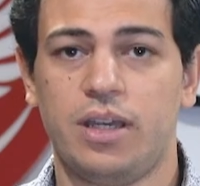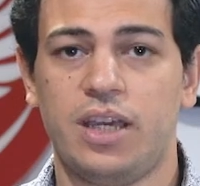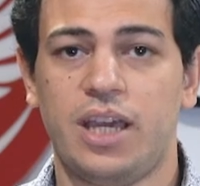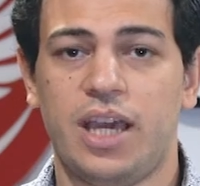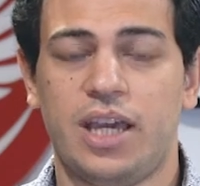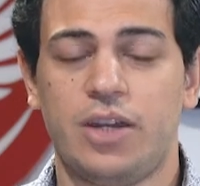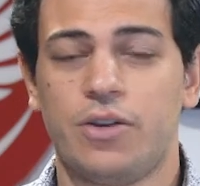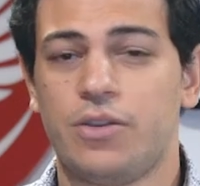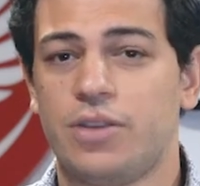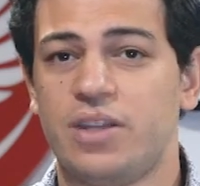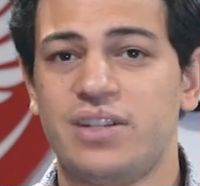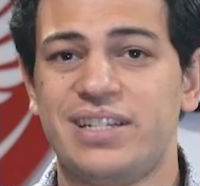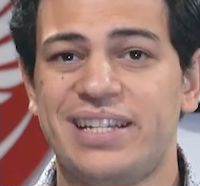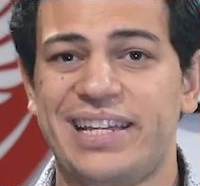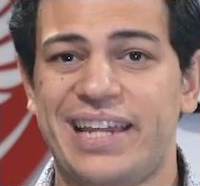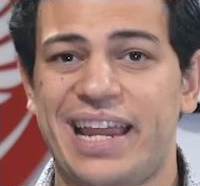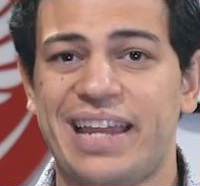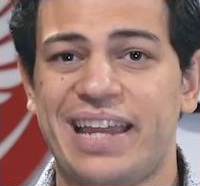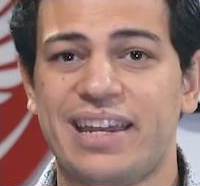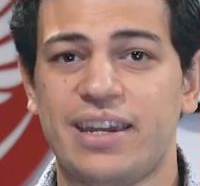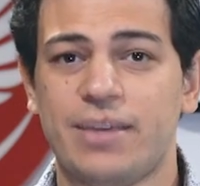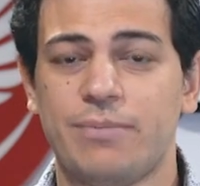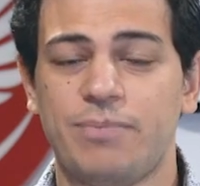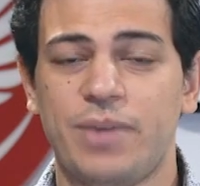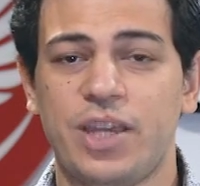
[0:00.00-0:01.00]
And on this
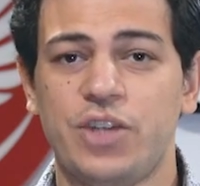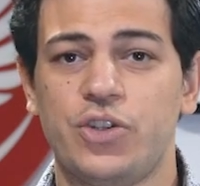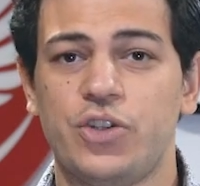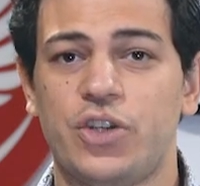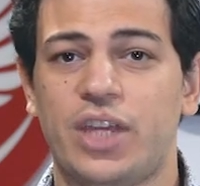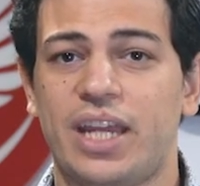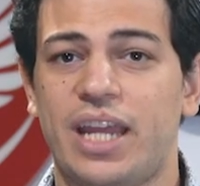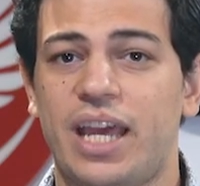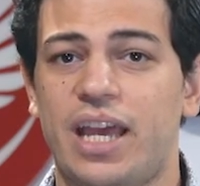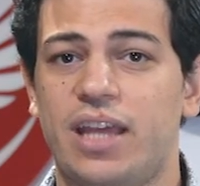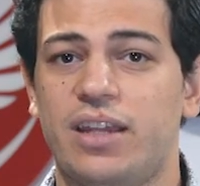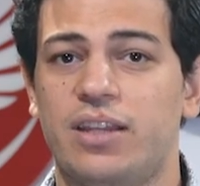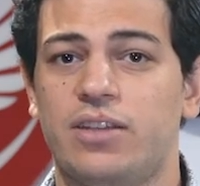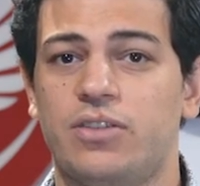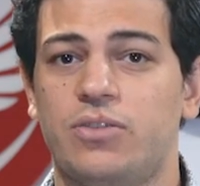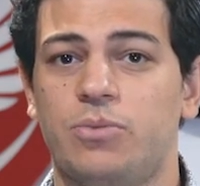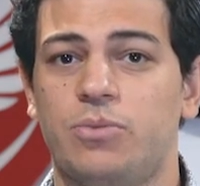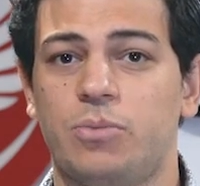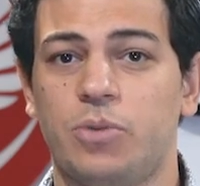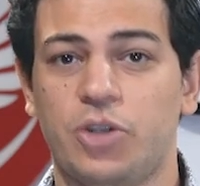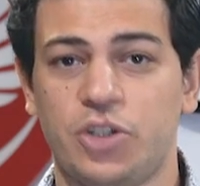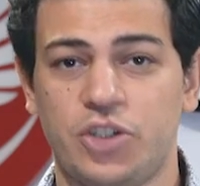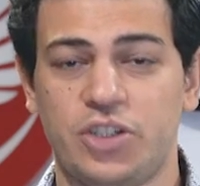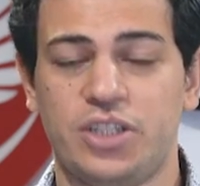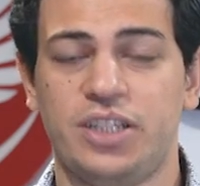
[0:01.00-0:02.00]
landing page, you can add as
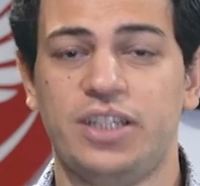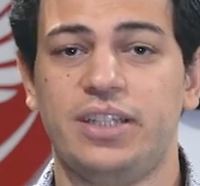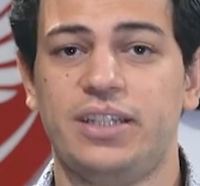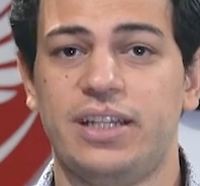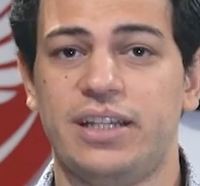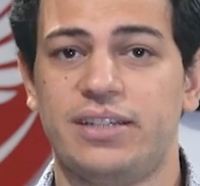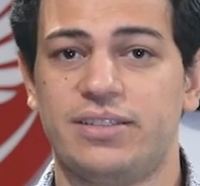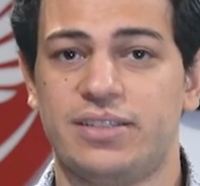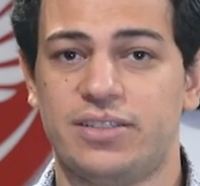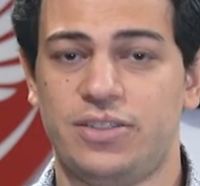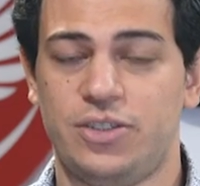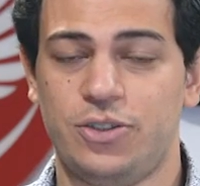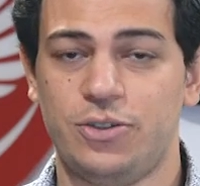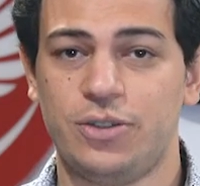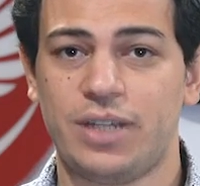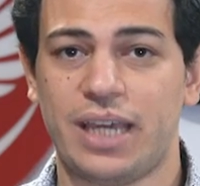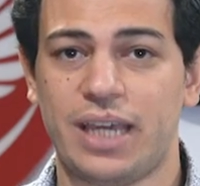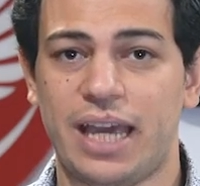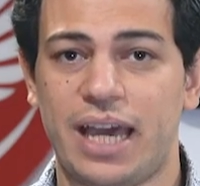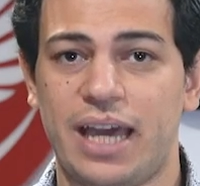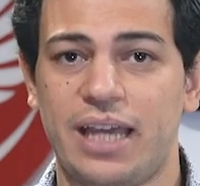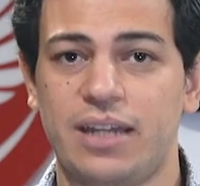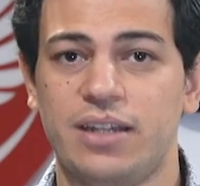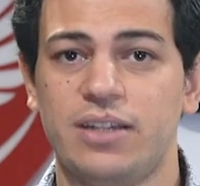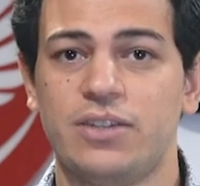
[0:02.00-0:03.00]
much details as you
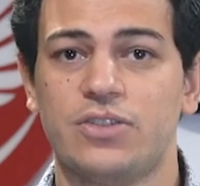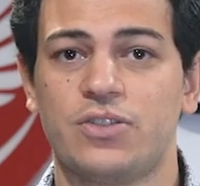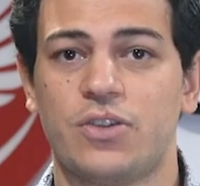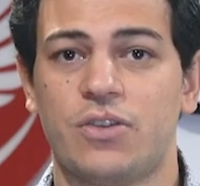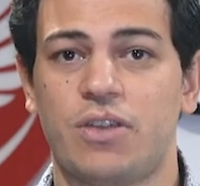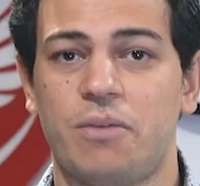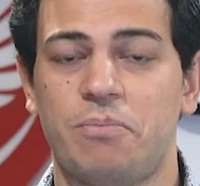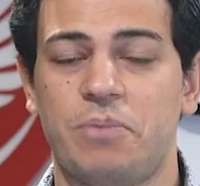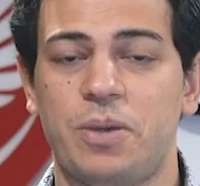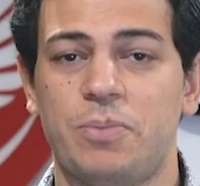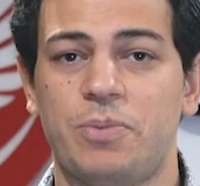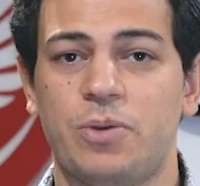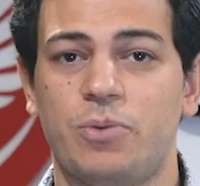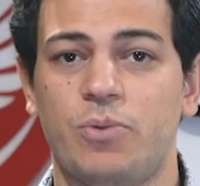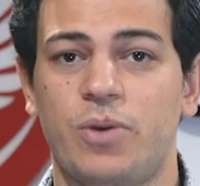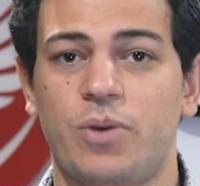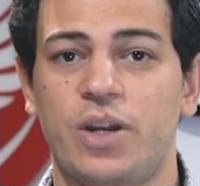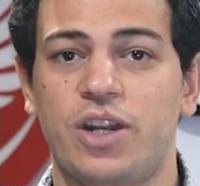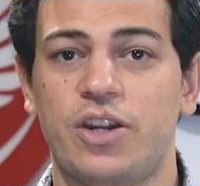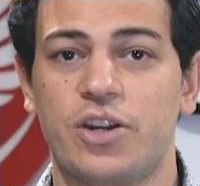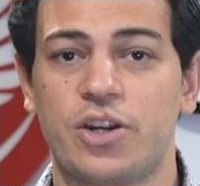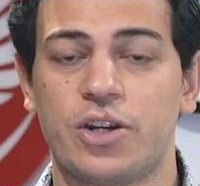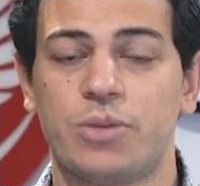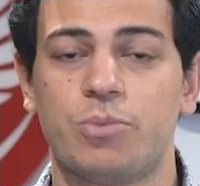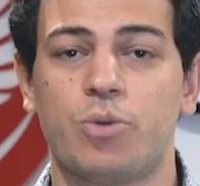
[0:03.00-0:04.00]
can so that people will
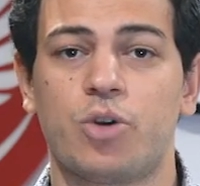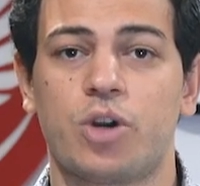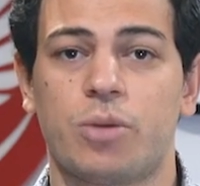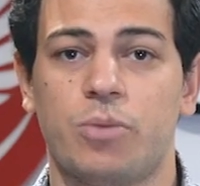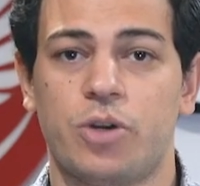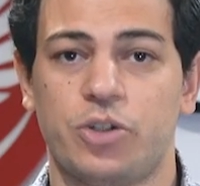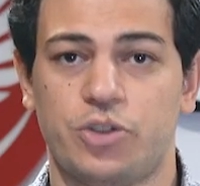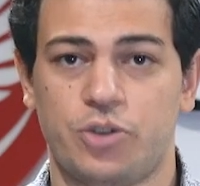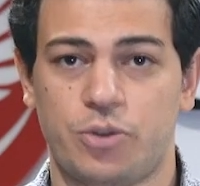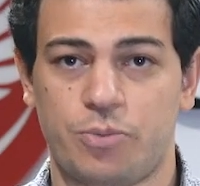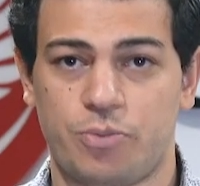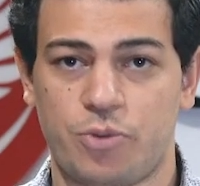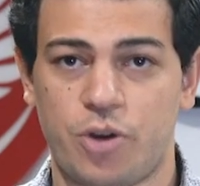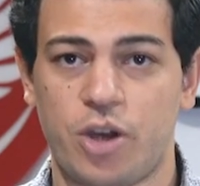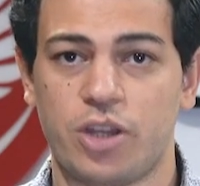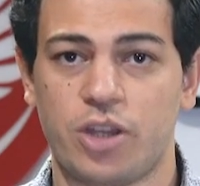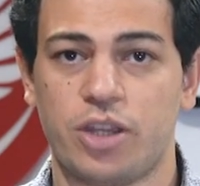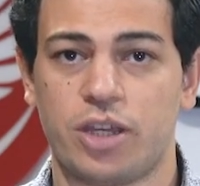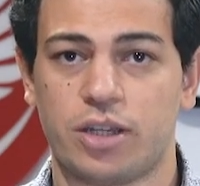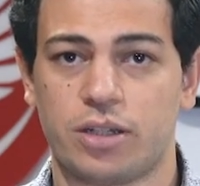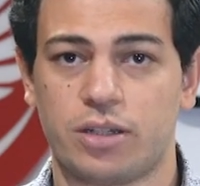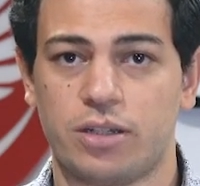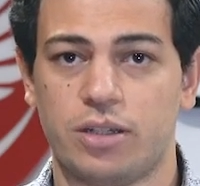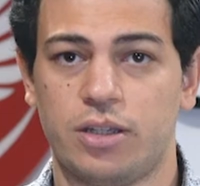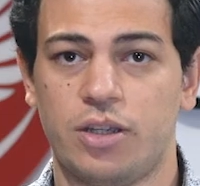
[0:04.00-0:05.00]
learn more about your
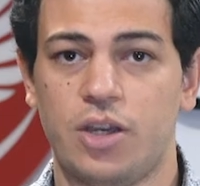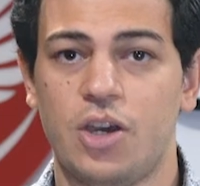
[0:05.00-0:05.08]
product.